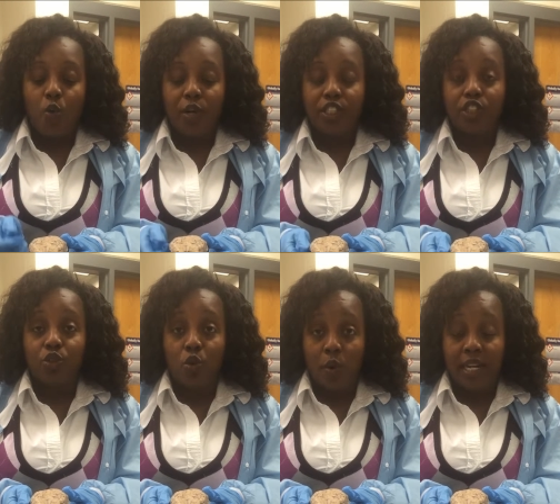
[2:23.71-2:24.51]
which
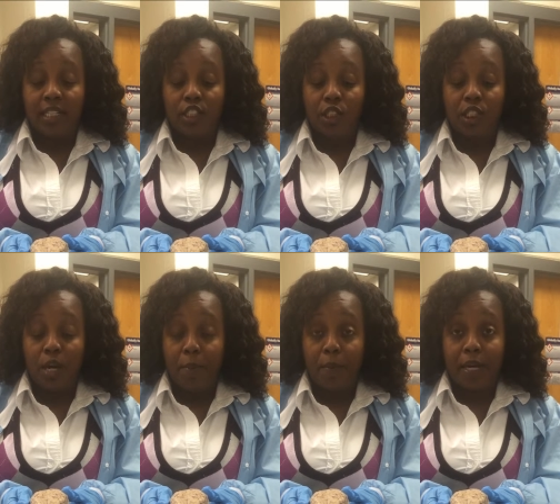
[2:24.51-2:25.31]
is going to
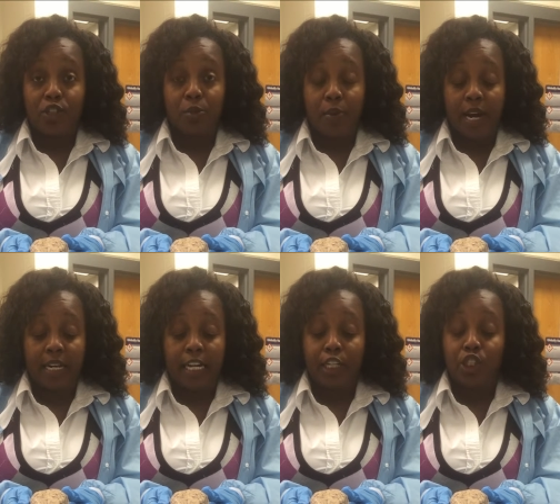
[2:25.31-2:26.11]
separate your
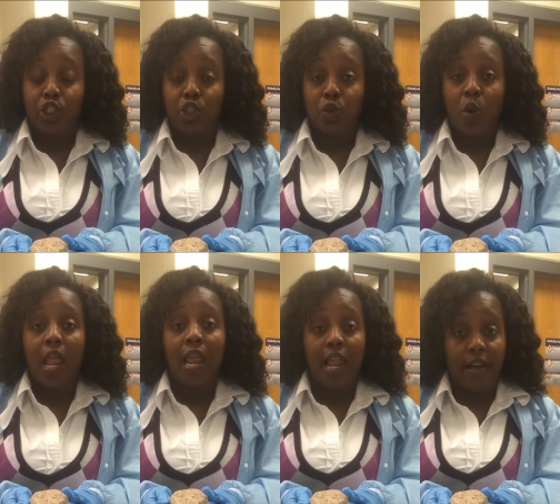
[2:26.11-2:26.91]
brain into
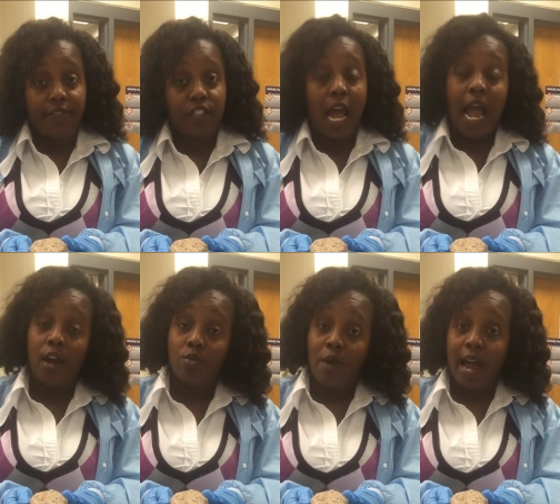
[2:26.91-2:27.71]
left
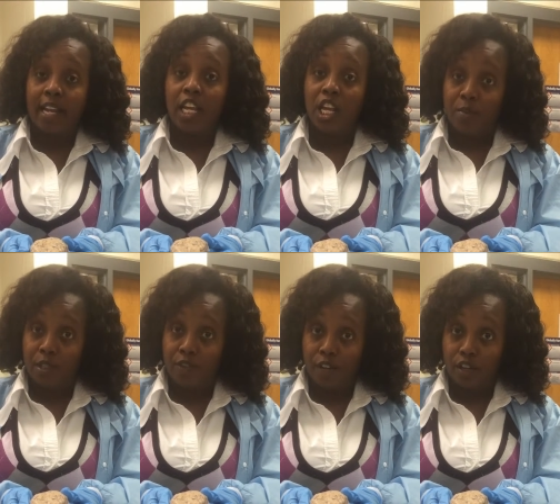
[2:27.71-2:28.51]
and right
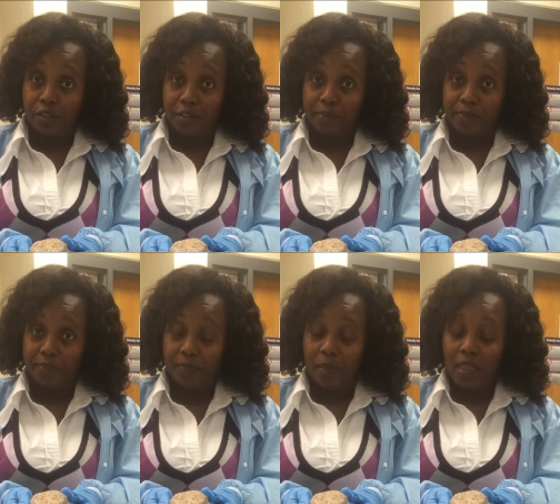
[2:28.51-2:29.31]
hemispheres.
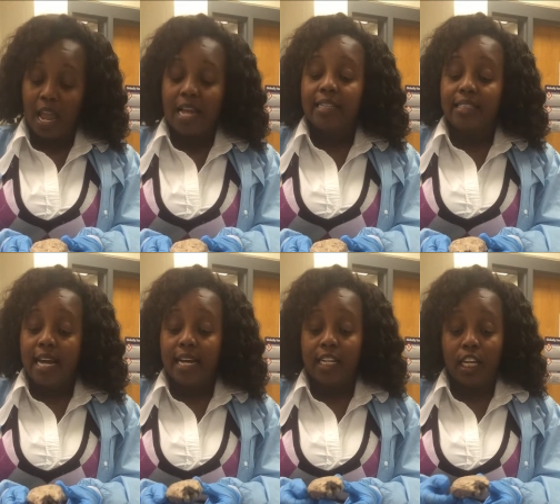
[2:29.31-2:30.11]

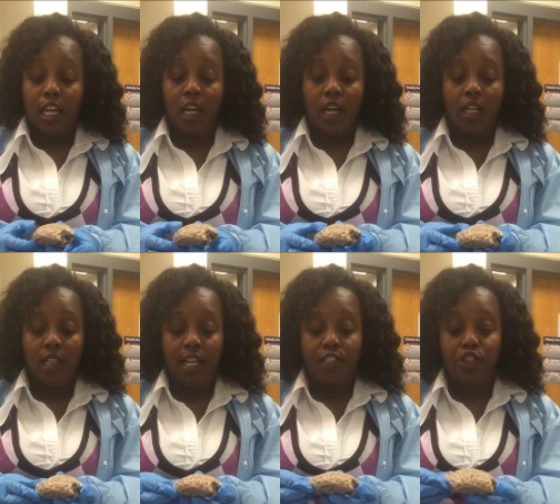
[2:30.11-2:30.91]
Secondly,
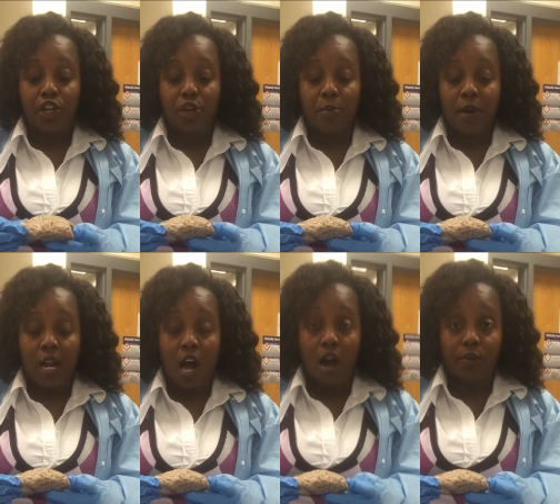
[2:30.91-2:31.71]
let's turn your
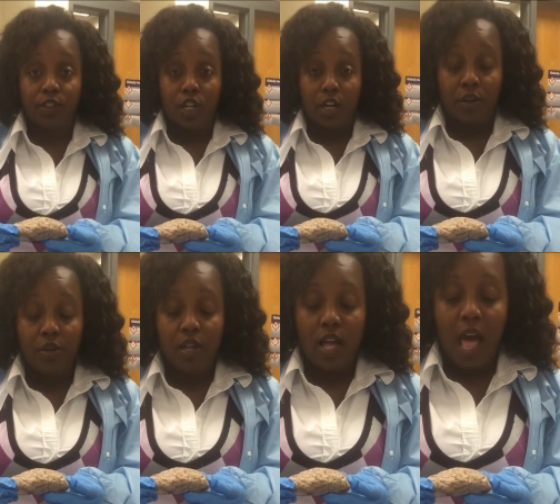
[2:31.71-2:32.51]
brain horizontal